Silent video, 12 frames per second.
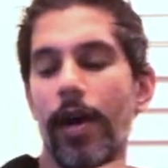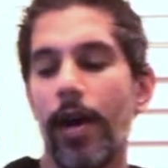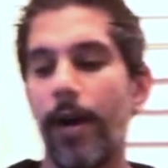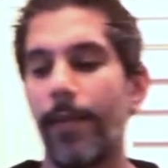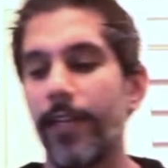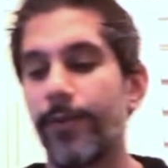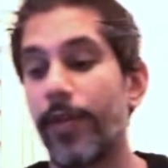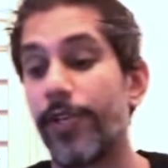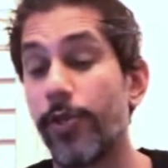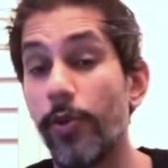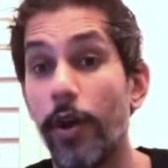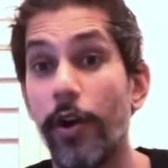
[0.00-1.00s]
I spent
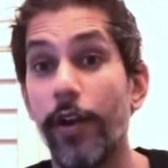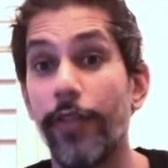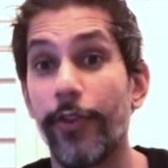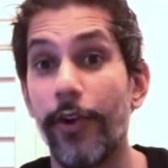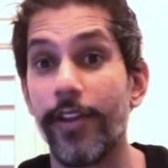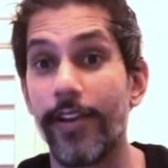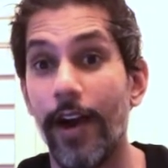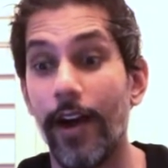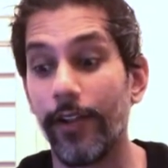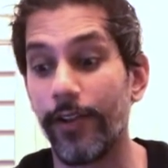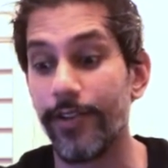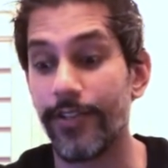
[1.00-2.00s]

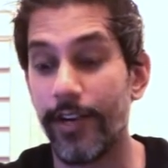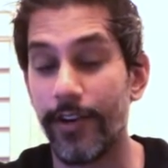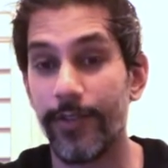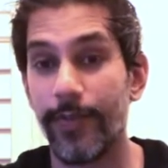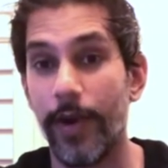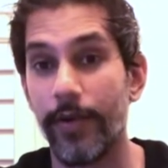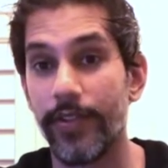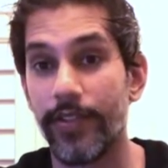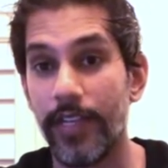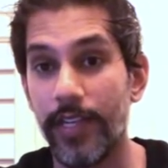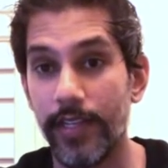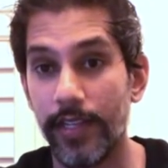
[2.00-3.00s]
$230. Here's my
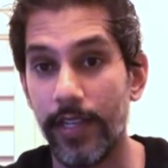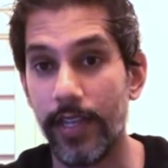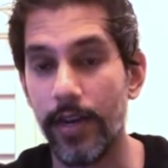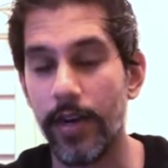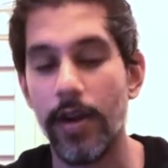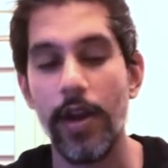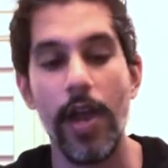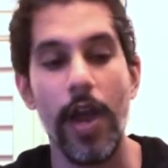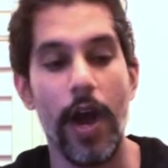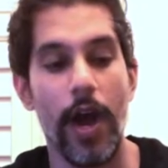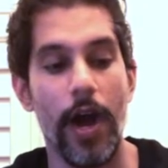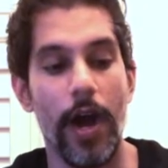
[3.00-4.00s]
receipt here.
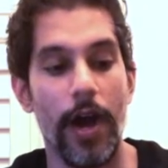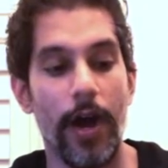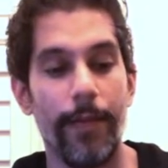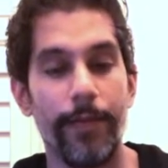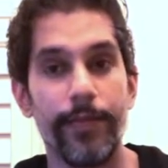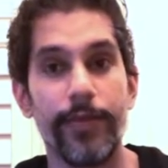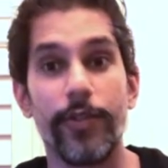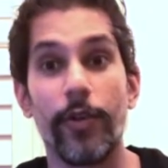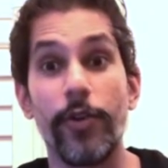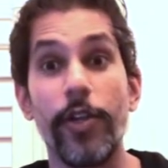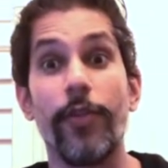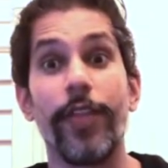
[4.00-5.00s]

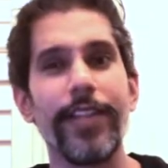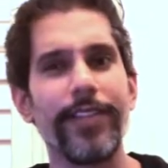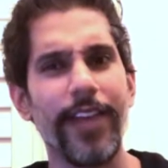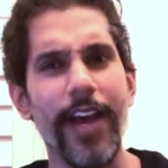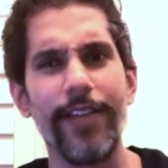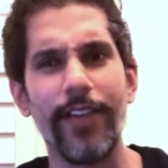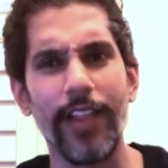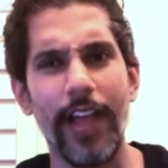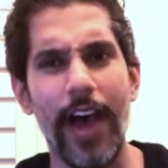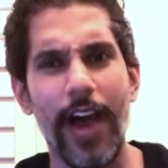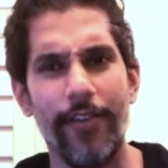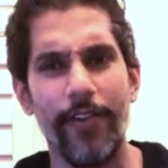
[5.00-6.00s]
That's kind of a
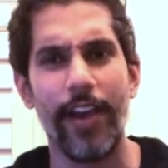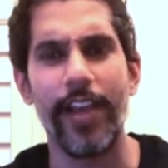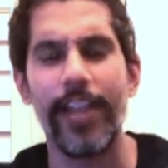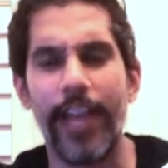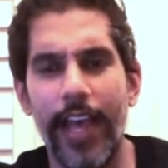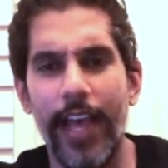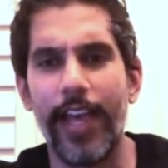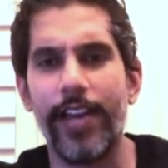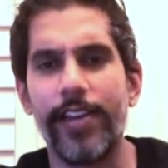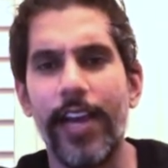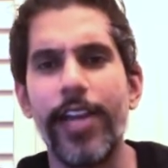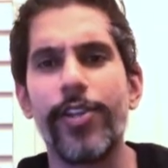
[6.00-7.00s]
lot, right?
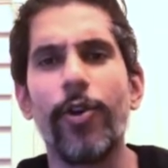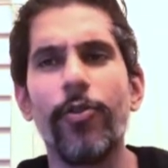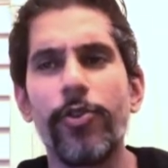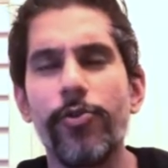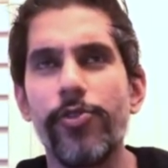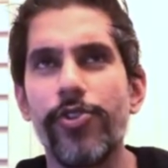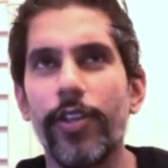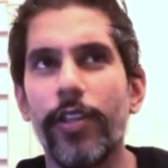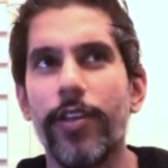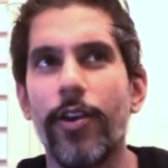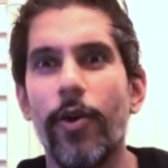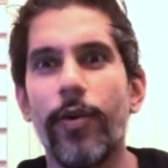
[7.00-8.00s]
And I don't
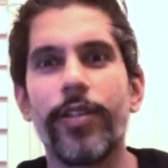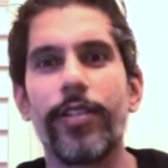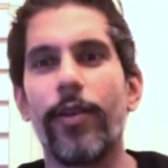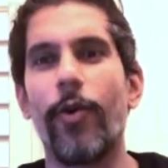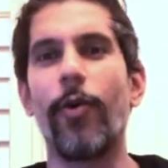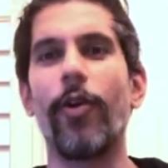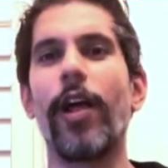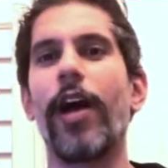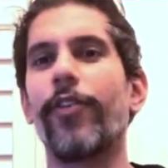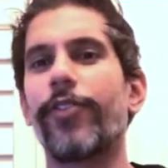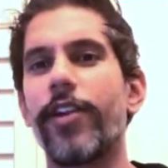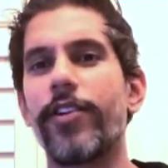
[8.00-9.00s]
usually go into the oral
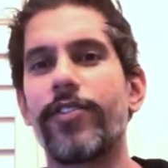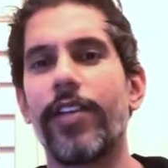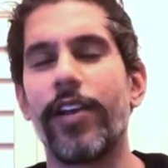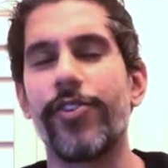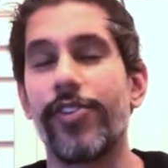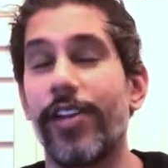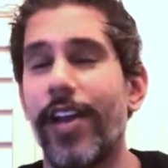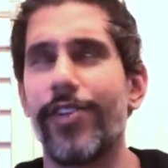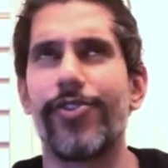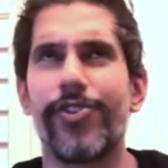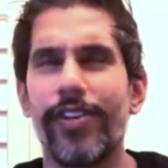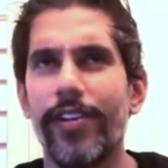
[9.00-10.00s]
healthcare section. I
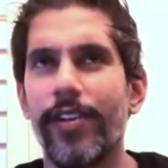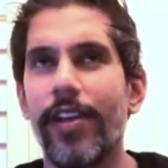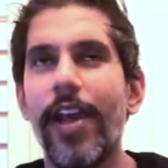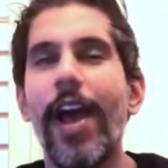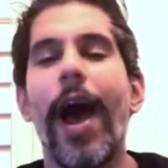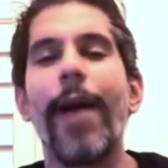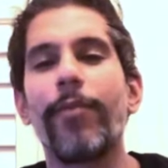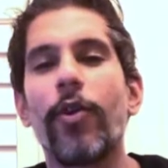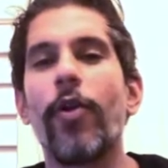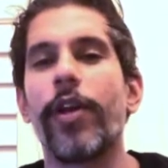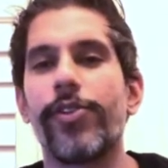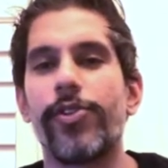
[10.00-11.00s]
should. I'm
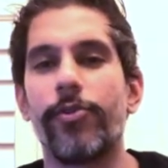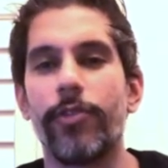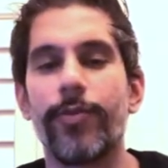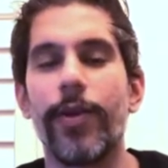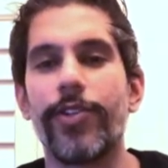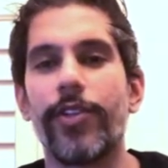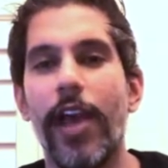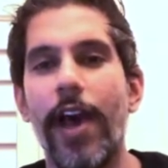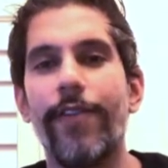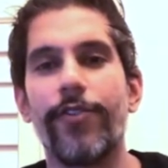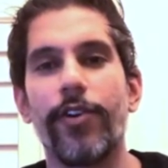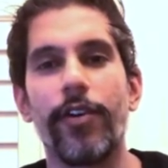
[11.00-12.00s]
going to, especially
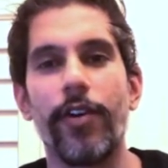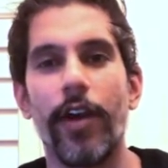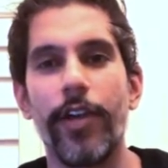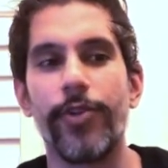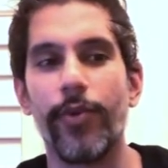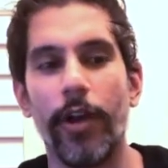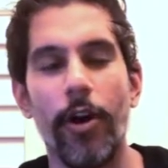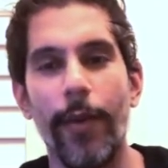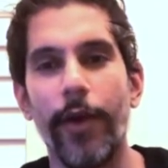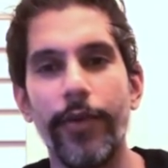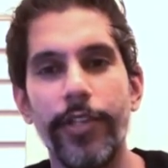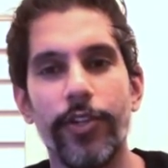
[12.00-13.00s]
after doing all my
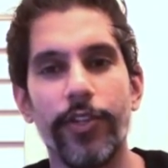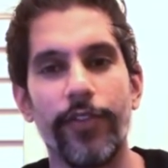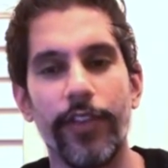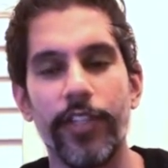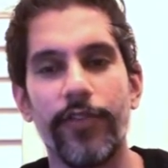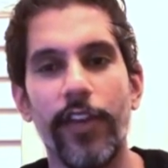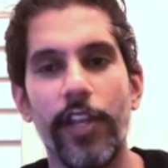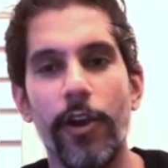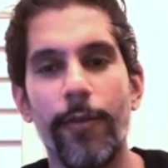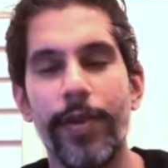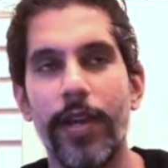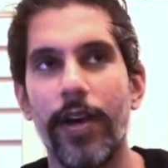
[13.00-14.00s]
research for this
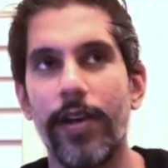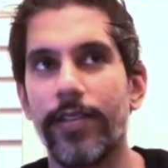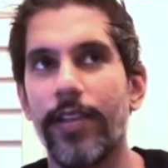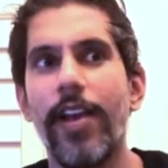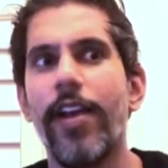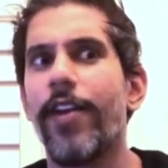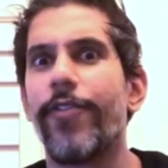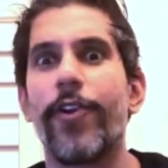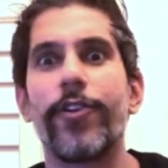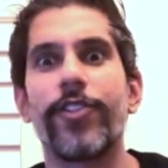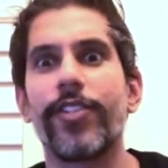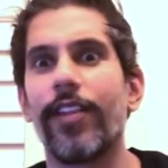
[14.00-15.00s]
video, because
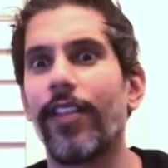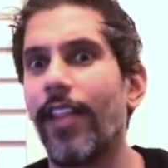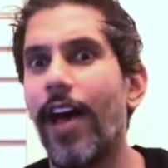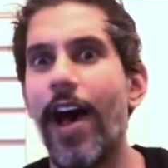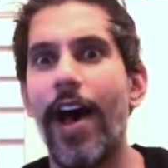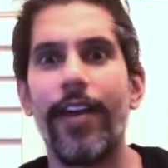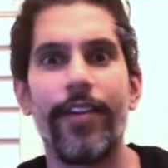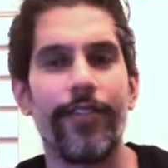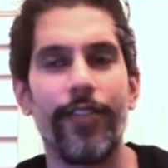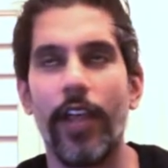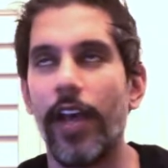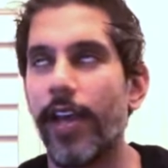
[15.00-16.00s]
there's just a lot
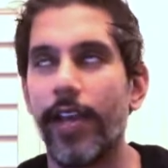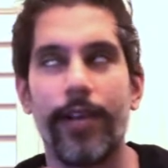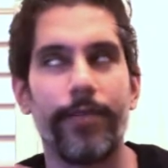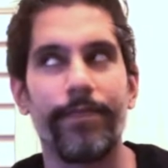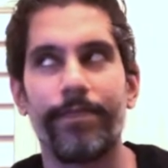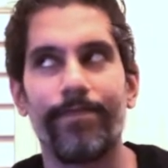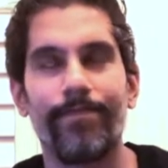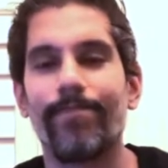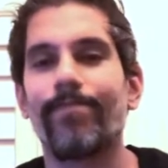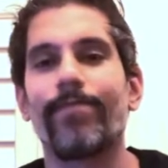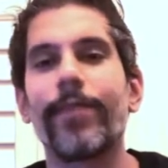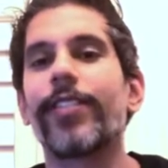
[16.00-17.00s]
of
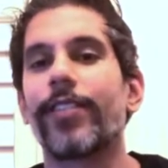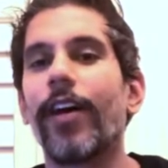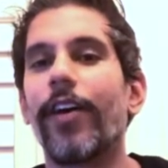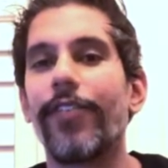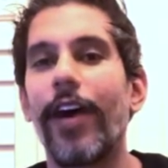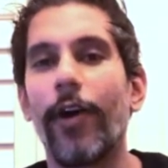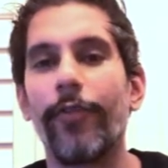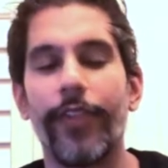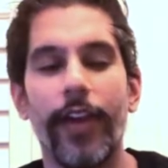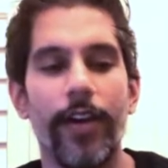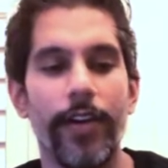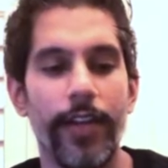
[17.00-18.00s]
stuff out
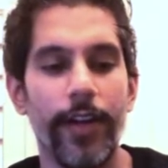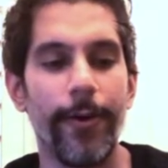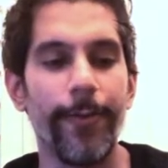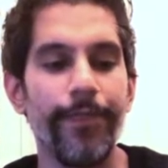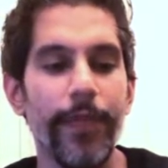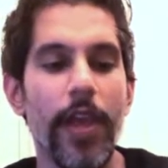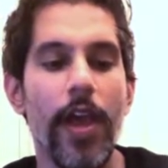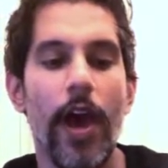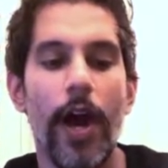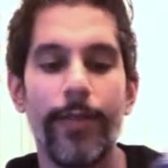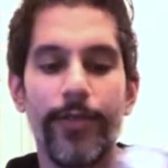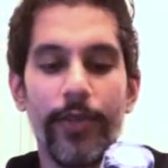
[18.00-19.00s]
there,
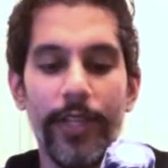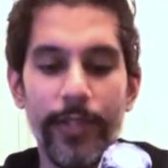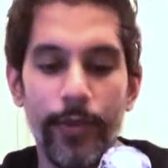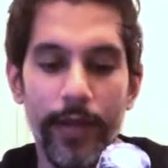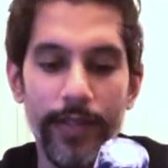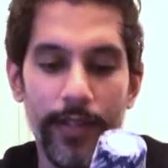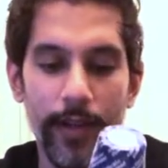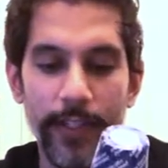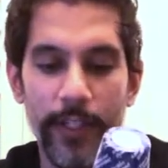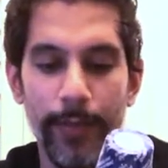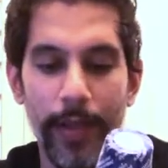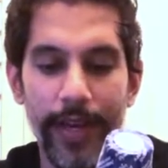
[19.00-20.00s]
So this one's
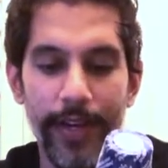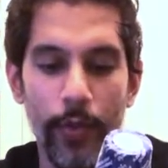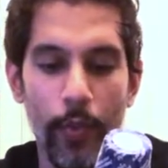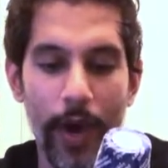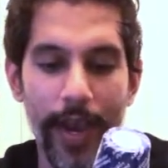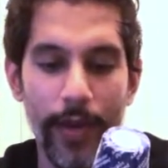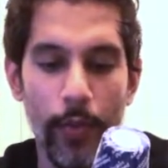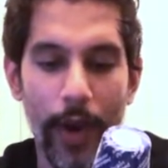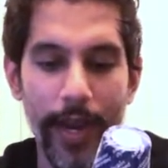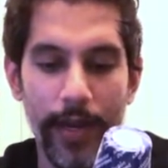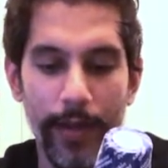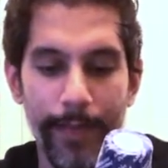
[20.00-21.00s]
called Splendid White
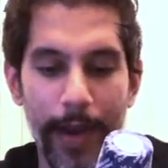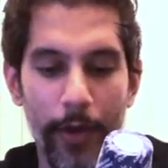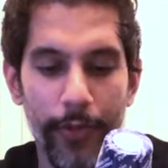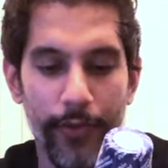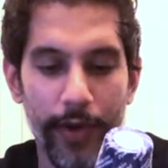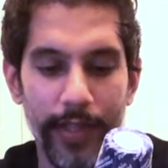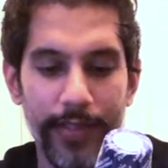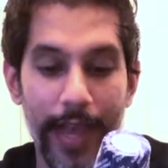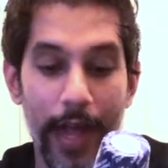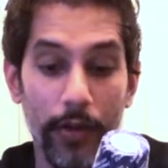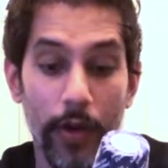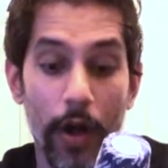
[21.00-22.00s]
Whitening Mouth Rinse,
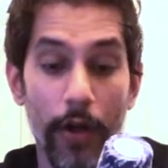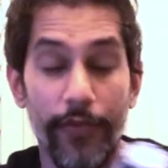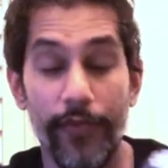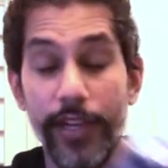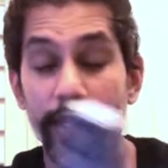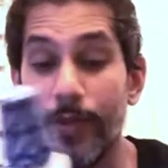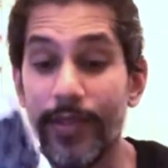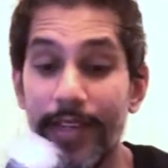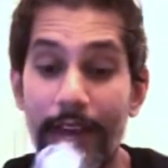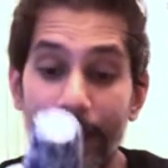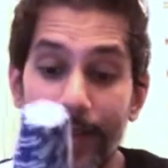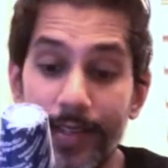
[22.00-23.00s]
alcohol free, so it's
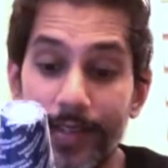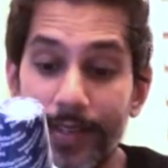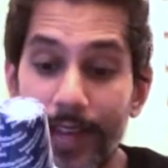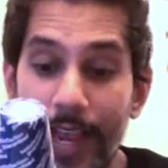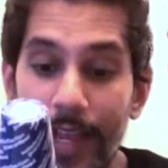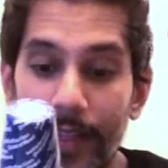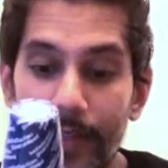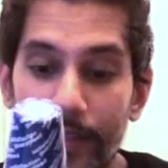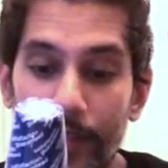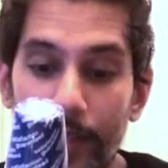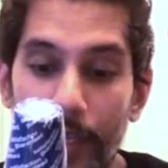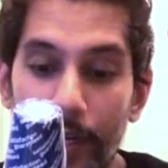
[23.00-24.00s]
not going to sting. Let's
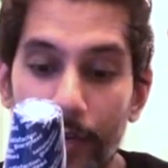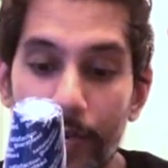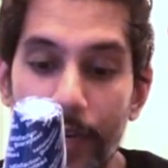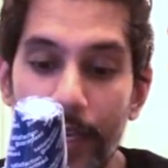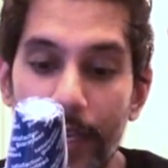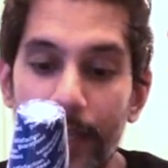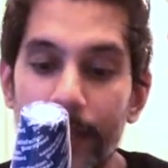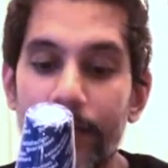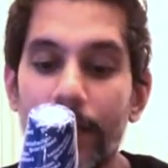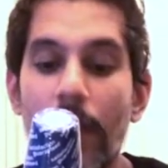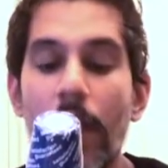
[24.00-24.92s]
look at the ingredients.